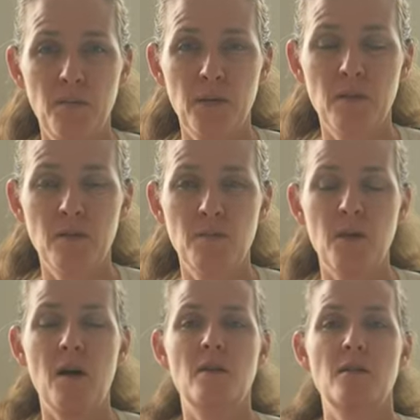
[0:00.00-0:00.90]
because I'm
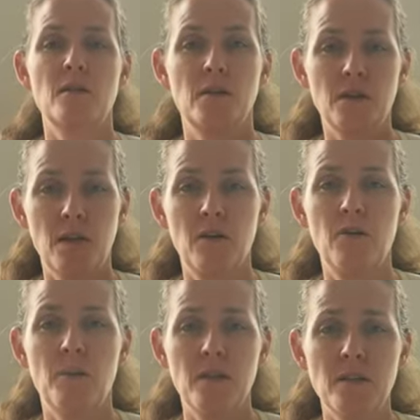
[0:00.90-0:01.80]
constantly
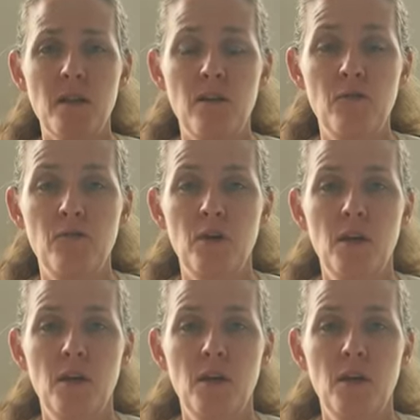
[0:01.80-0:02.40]
telling myself